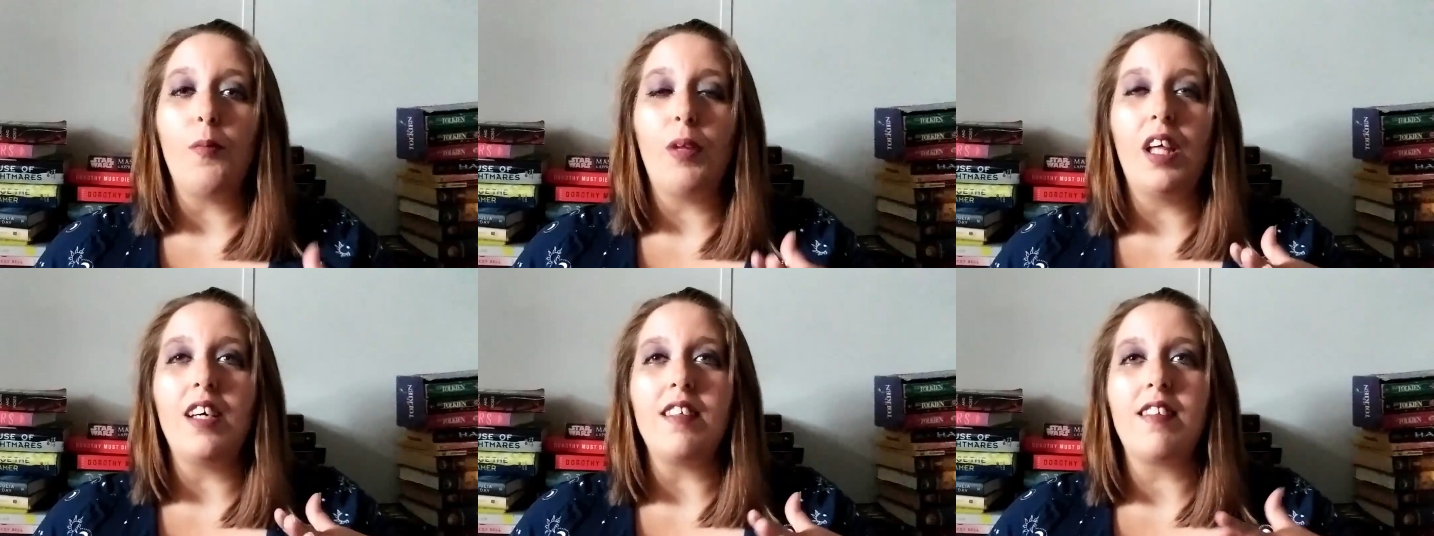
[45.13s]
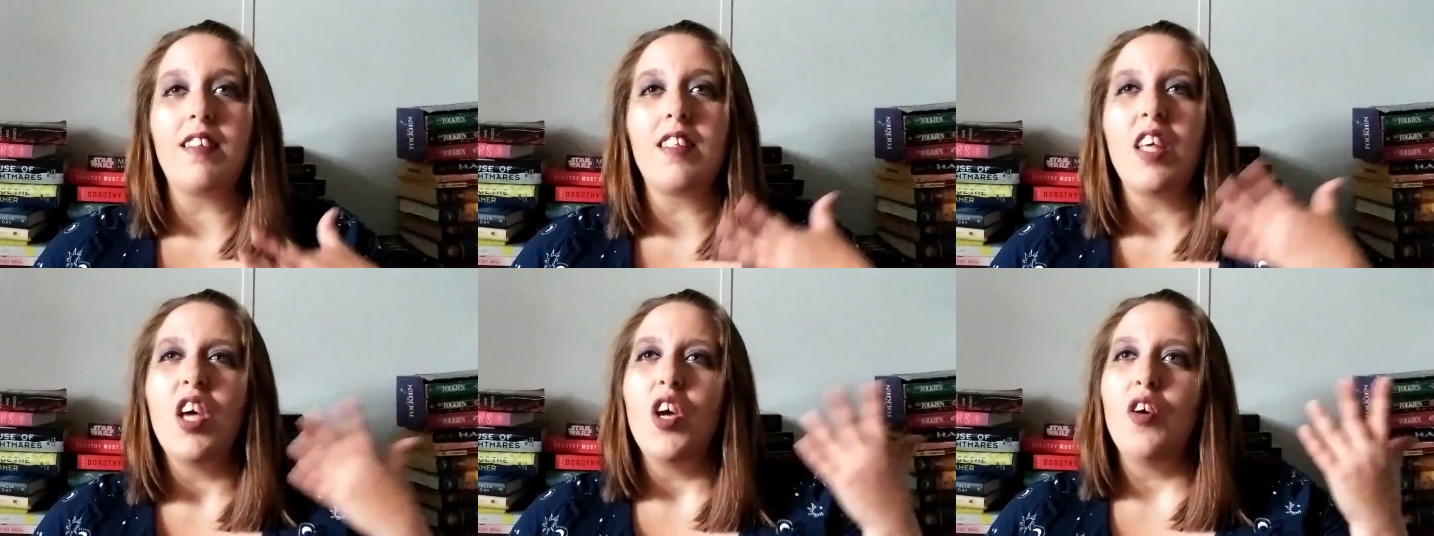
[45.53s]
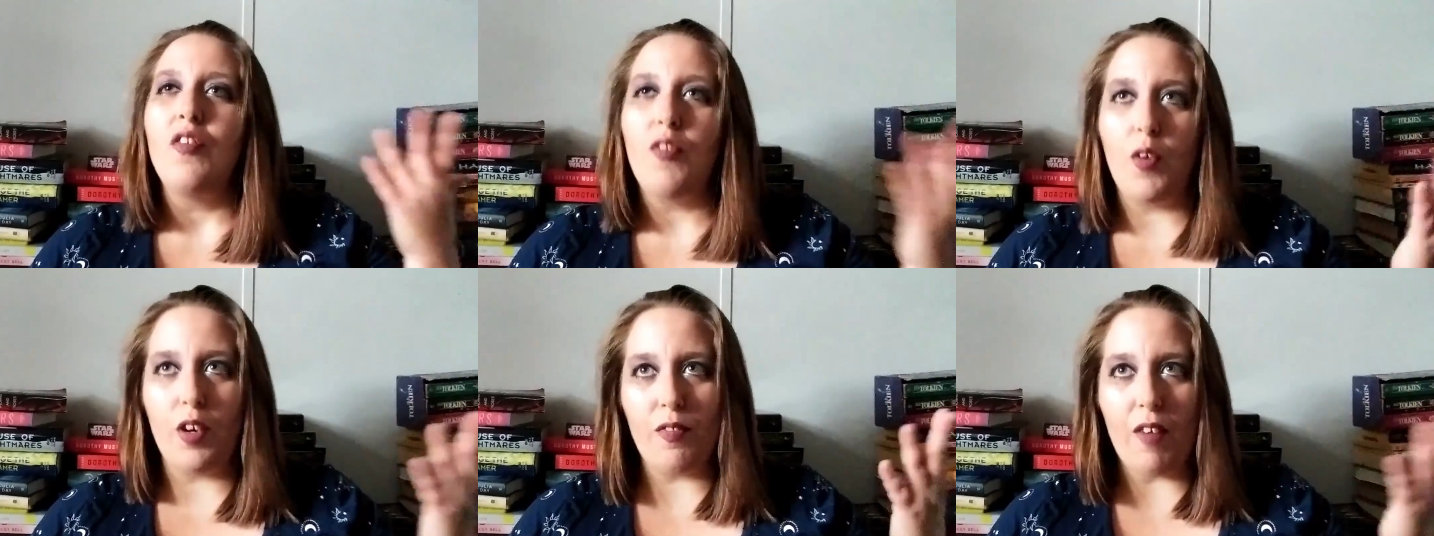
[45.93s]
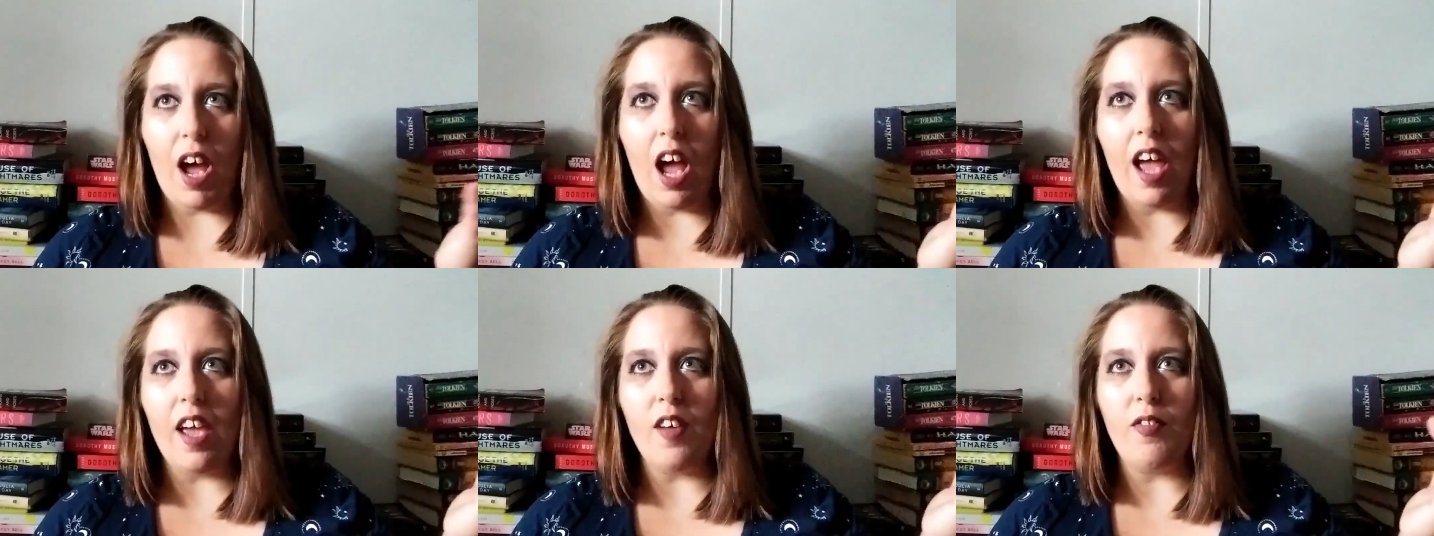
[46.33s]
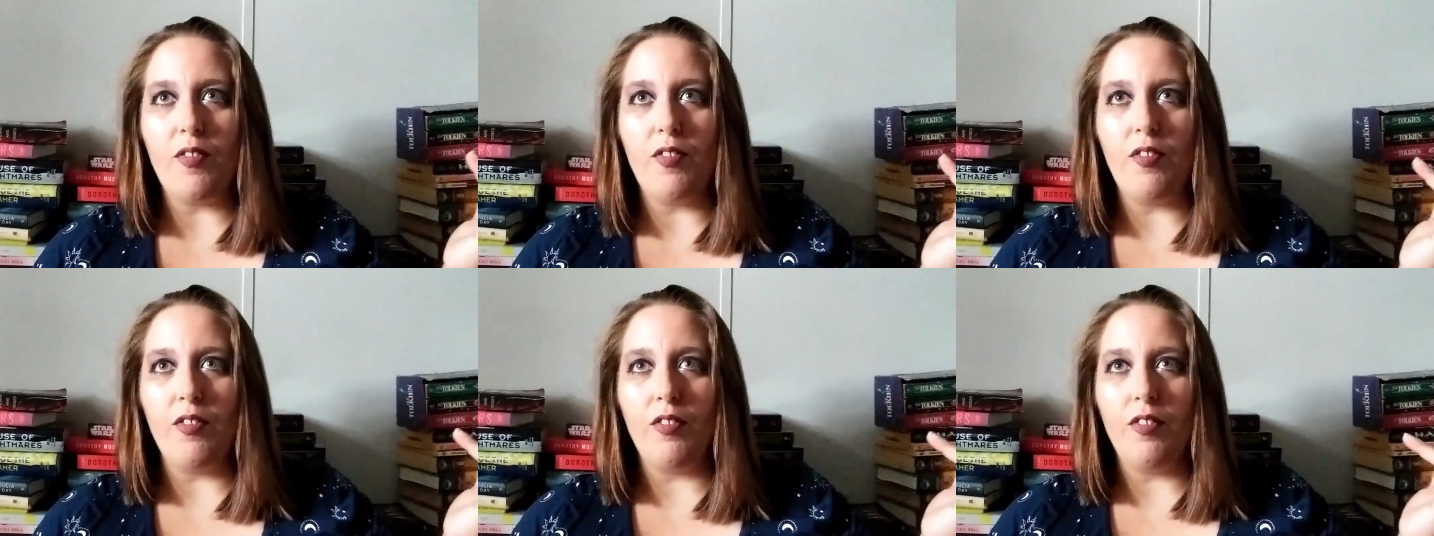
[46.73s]
plus 4 to
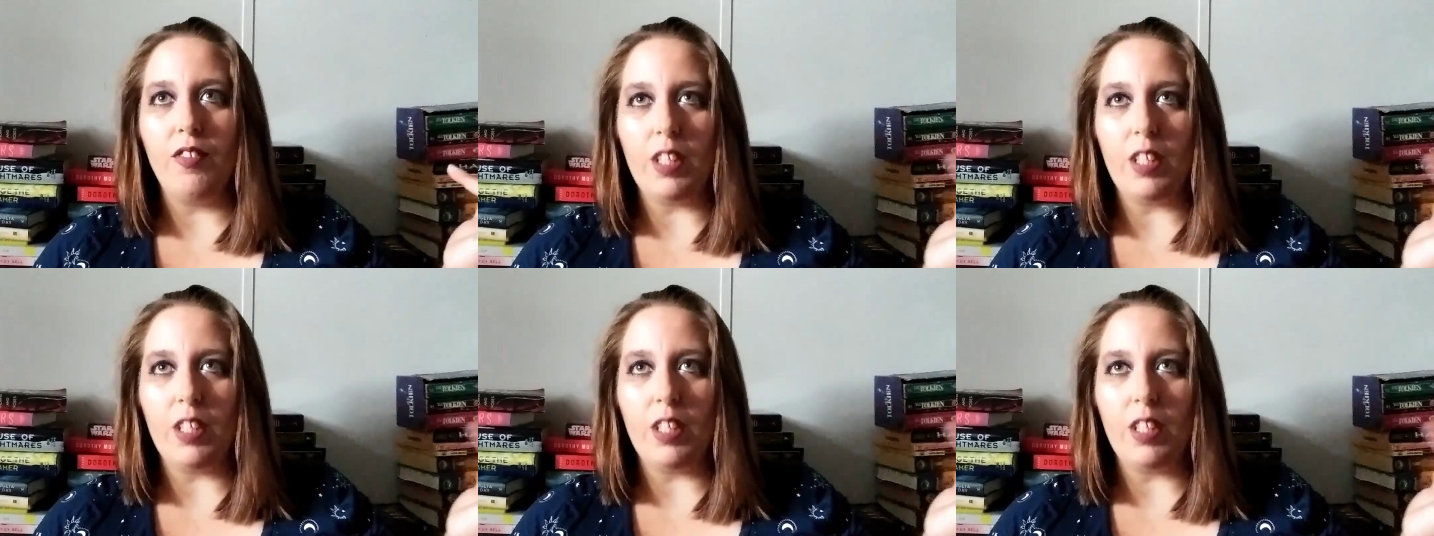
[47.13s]
5,